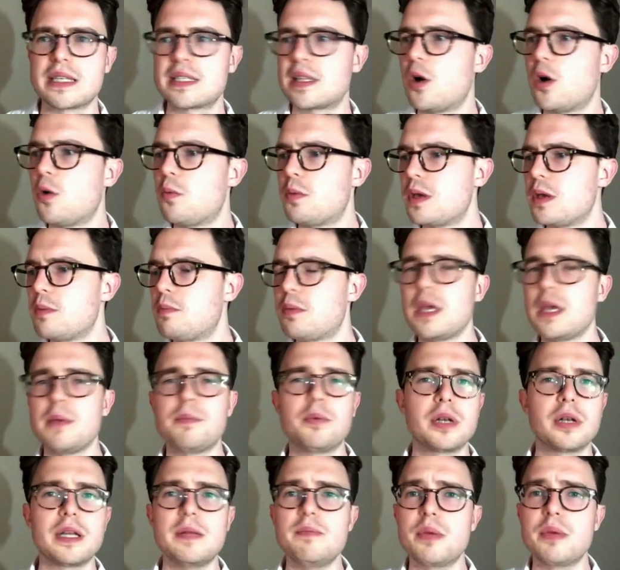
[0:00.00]
There'll be
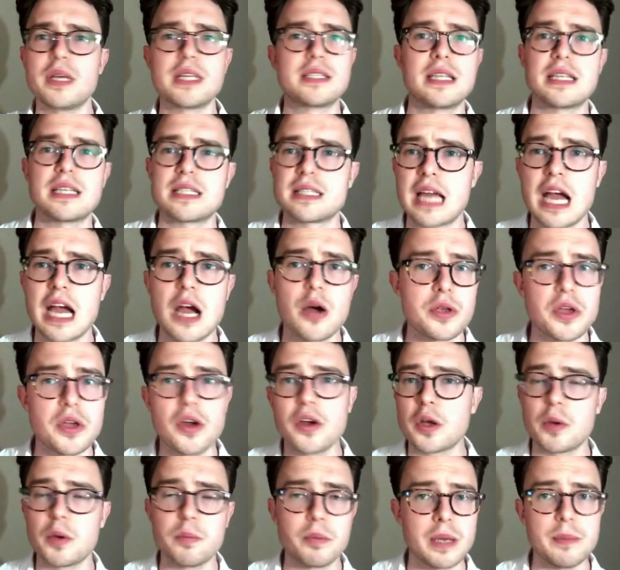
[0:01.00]
people in business now,
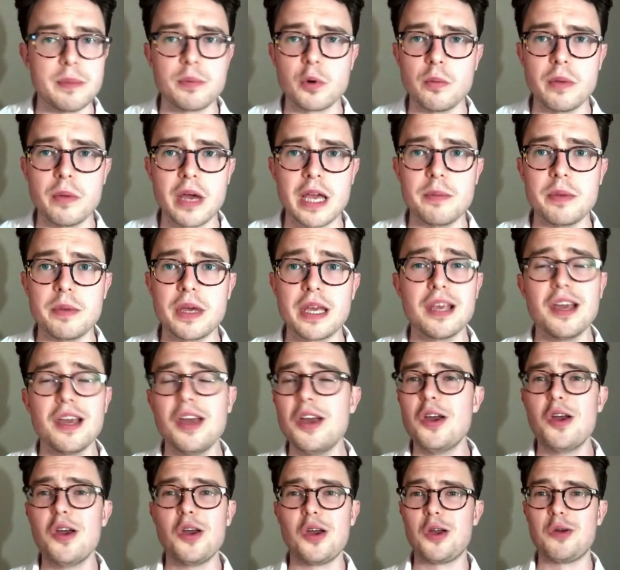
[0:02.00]
younger people maybe,
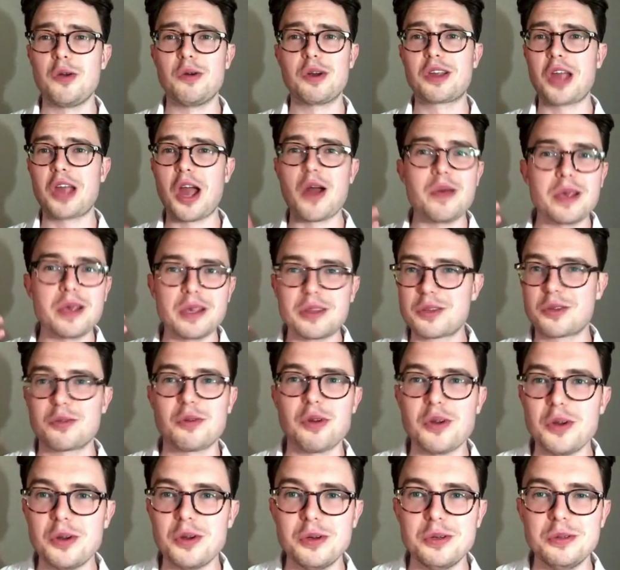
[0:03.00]
who are going
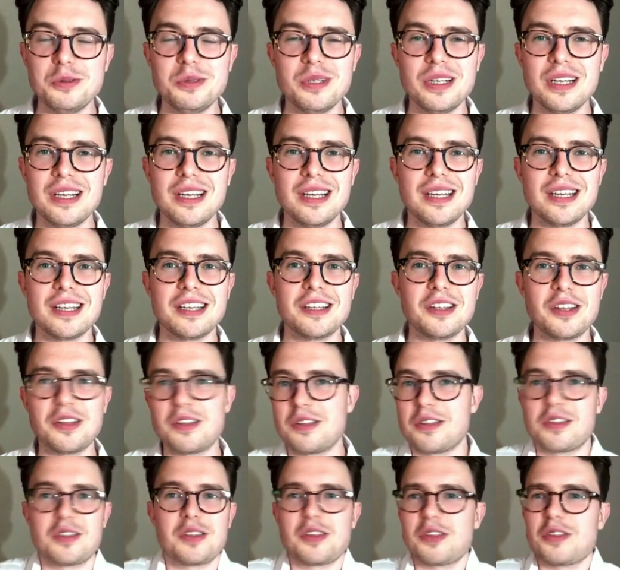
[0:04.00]
through
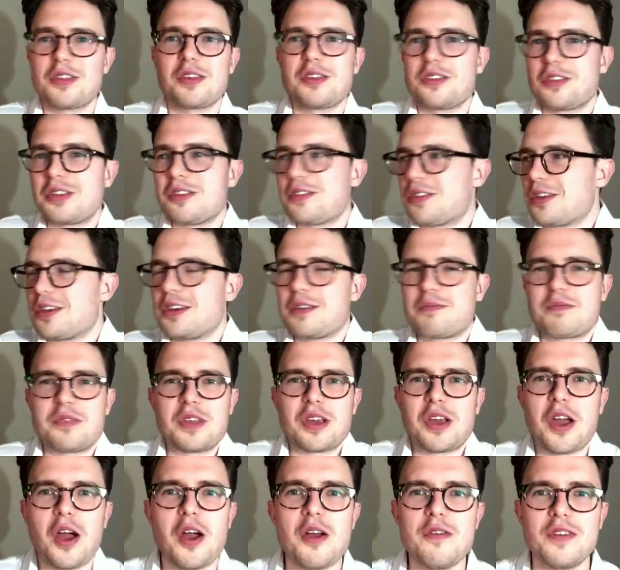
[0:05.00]

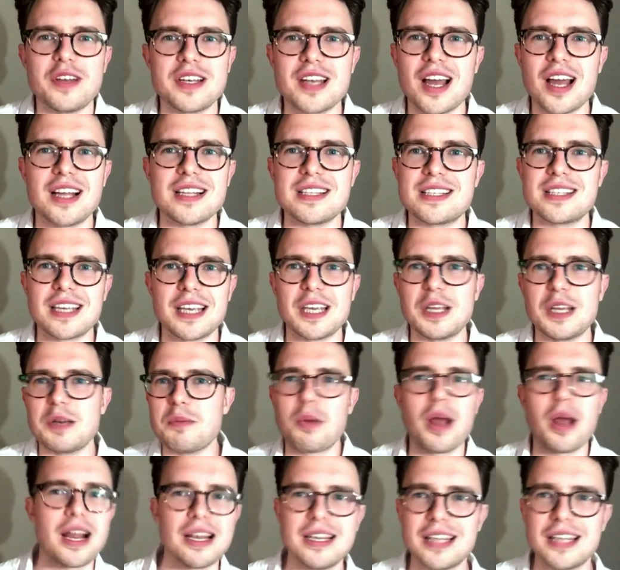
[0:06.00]
the COVID-19
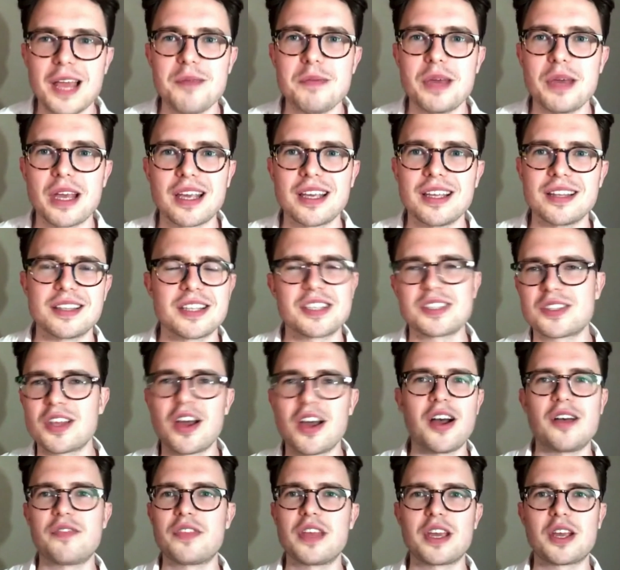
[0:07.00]
pandemic at the
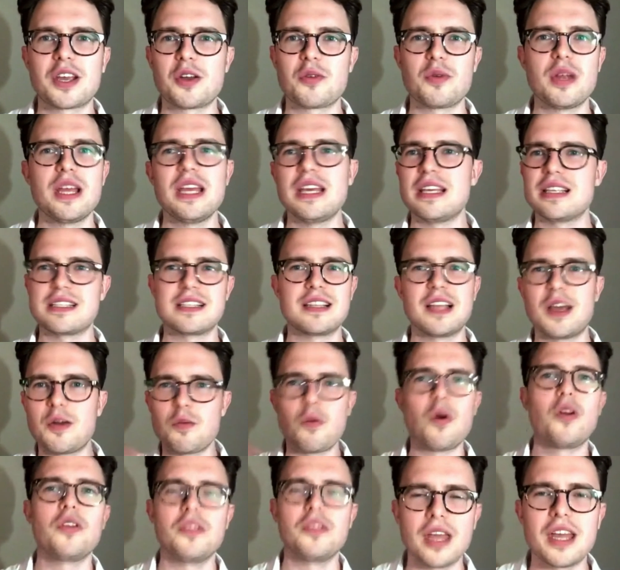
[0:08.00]
start of their careers, and they're
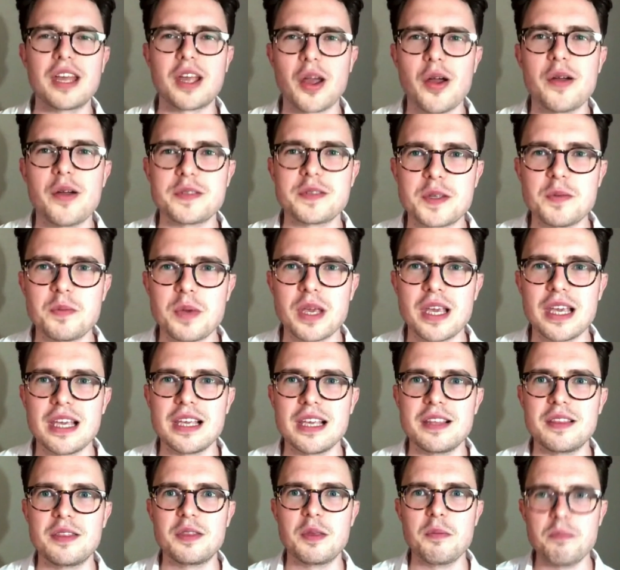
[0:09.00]
one day going to
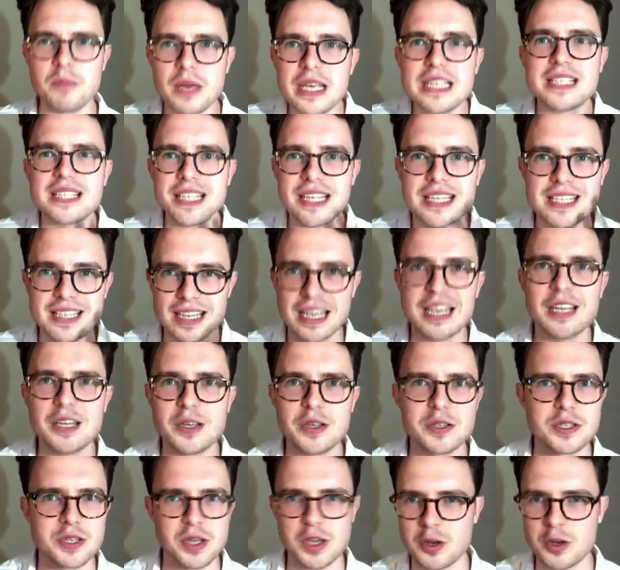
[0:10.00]
be the business
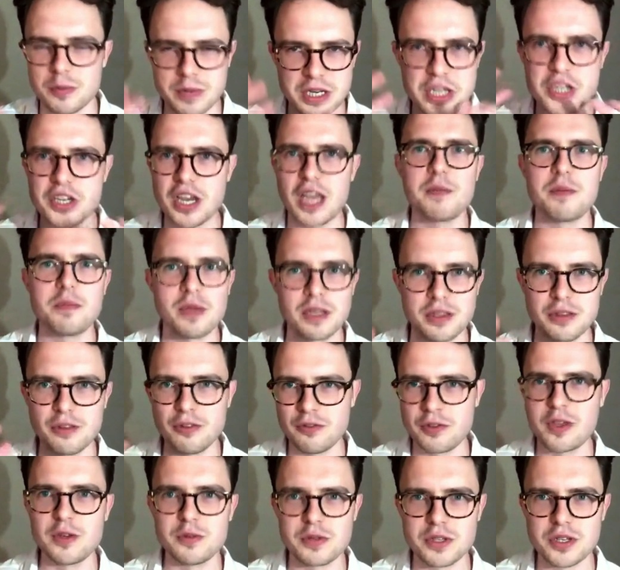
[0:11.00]
leaders are going to be shaping the
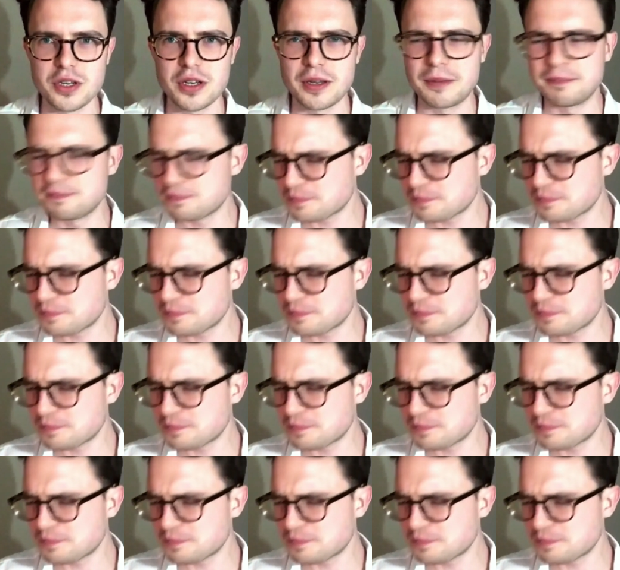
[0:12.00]
future.